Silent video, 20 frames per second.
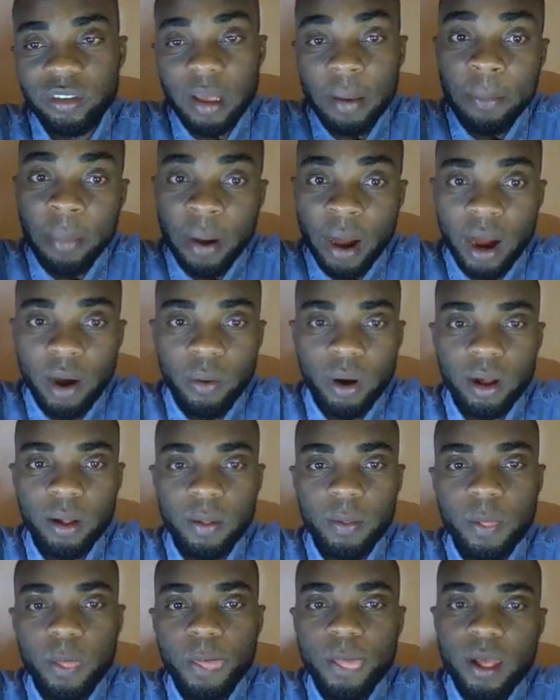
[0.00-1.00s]
power,
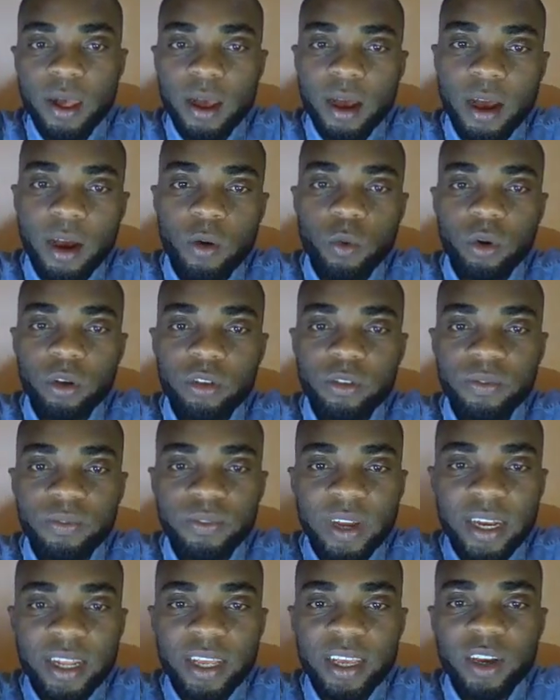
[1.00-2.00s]
and was
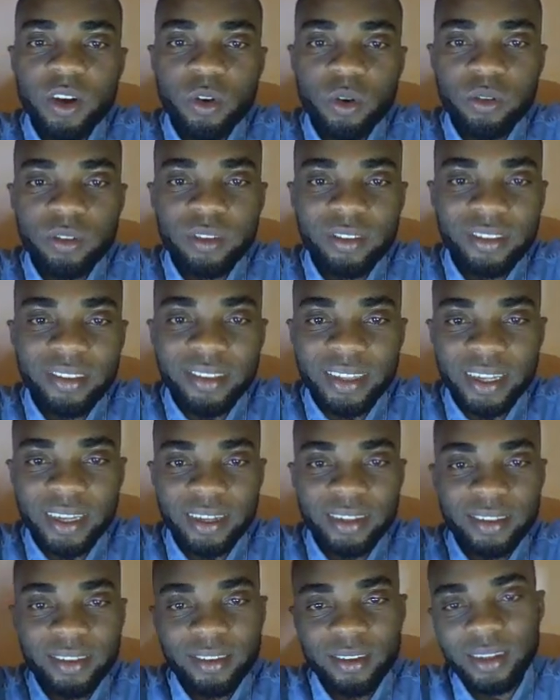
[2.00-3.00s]
very
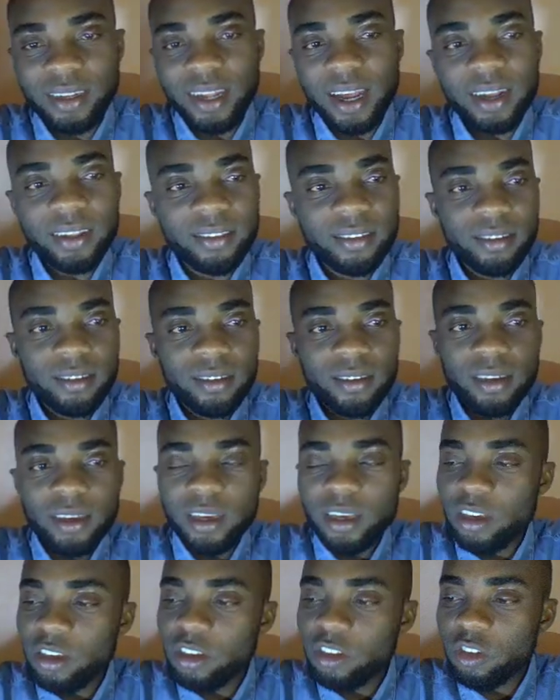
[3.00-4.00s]
inconsistent that
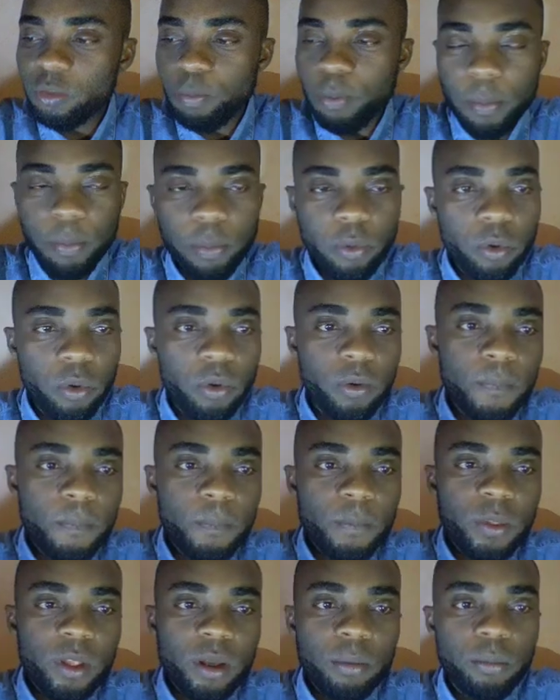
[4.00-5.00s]
his people
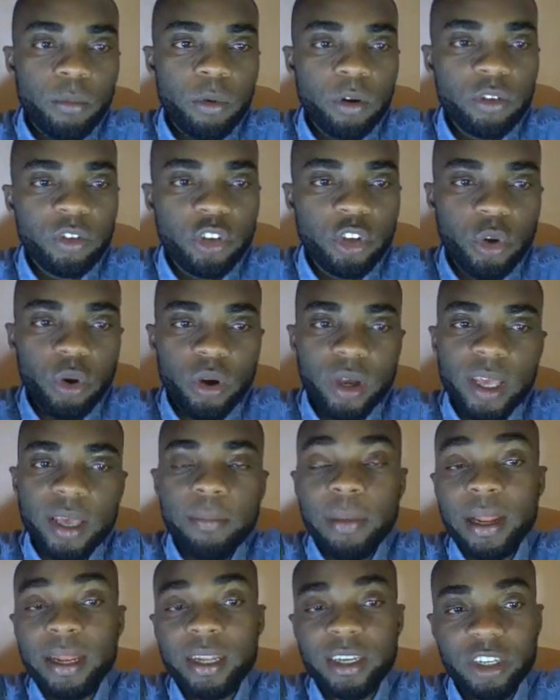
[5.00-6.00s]
must show him
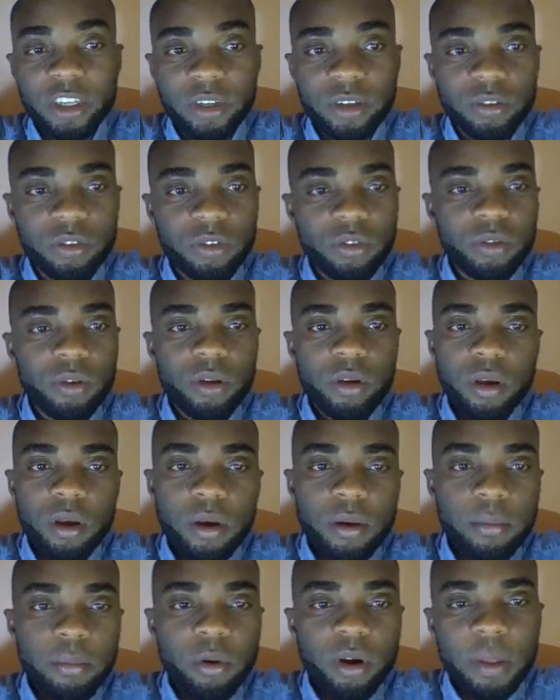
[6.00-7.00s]
allegiance,
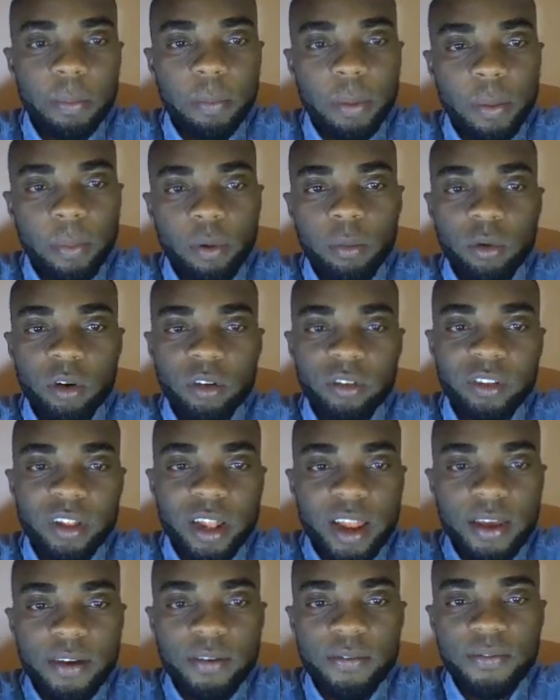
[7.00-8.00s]
but the people must
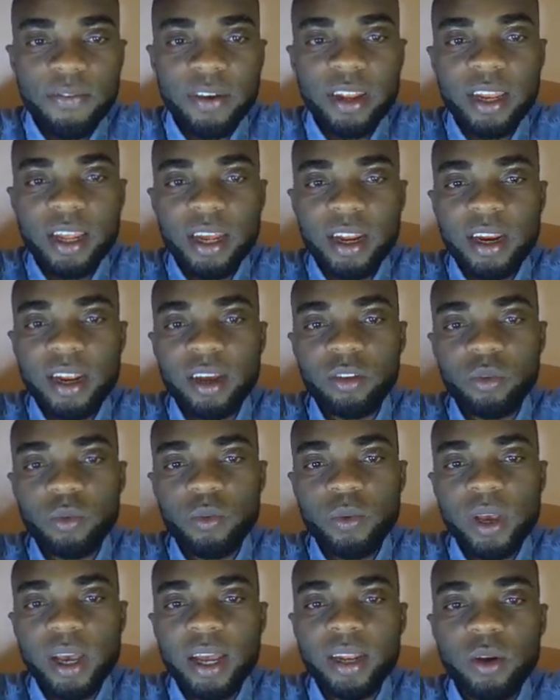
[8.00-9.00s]
live in areas
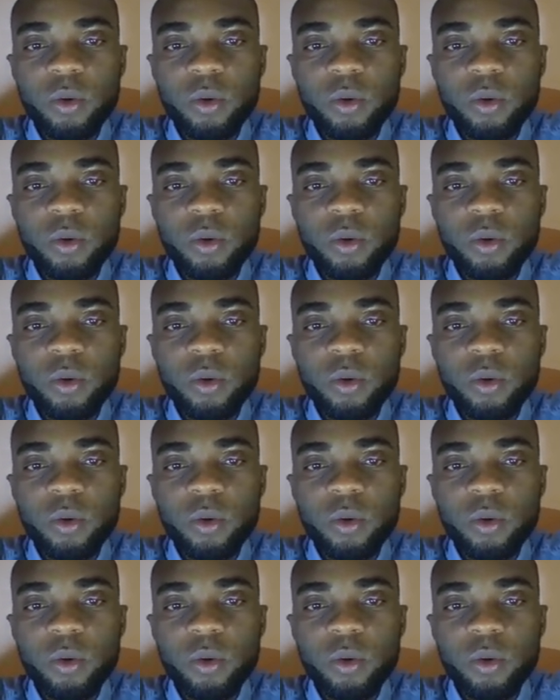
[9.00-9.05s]
where they